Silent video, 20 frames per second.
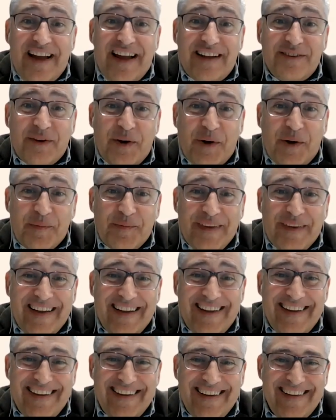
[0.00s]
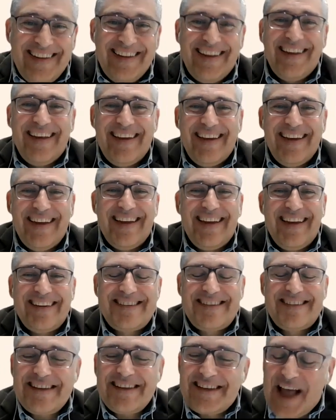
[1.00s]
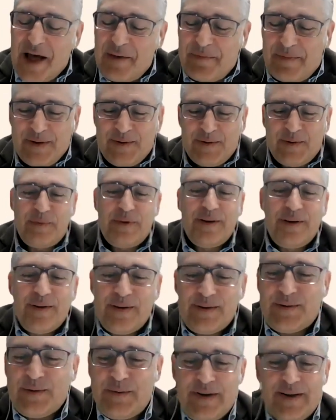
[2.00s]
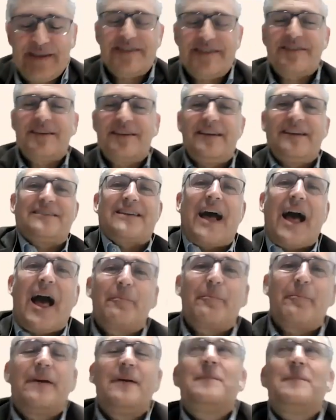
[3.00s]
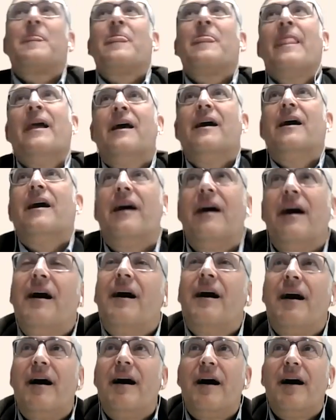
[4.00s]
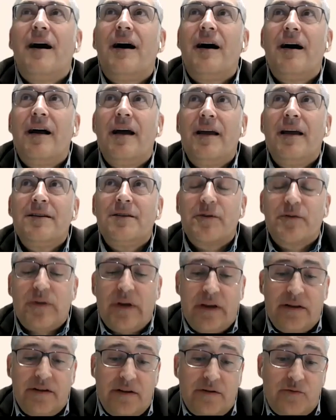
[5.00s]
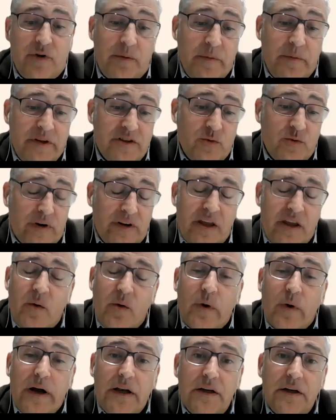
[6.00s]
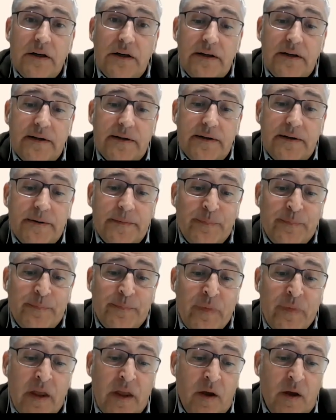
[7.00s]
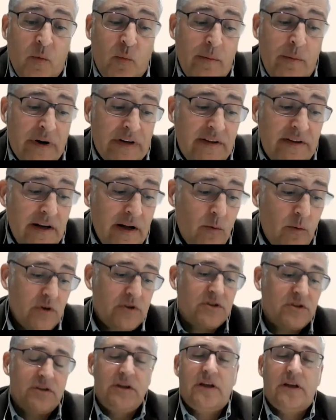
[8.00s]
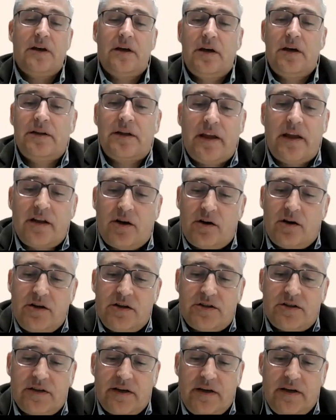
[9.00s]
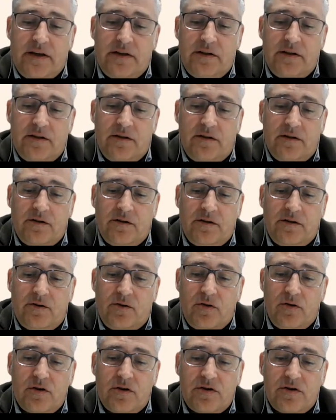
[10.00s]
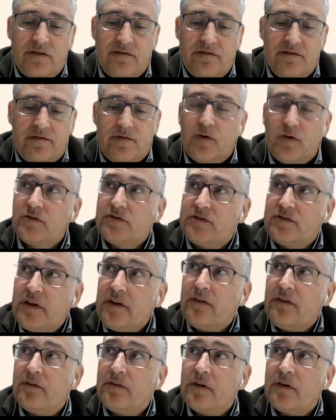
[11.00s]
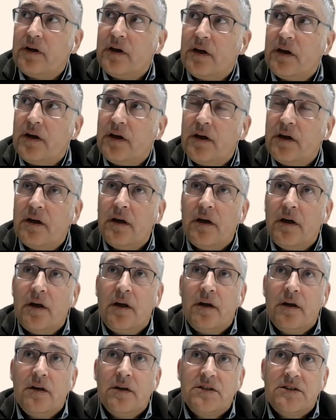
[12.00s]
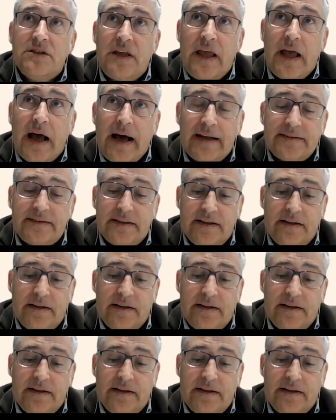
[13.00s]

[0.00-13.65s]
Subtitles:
at home. She's happy, to be honest. She is happy, and the treatment is working well. When Martina was diagnosed in 2014, she had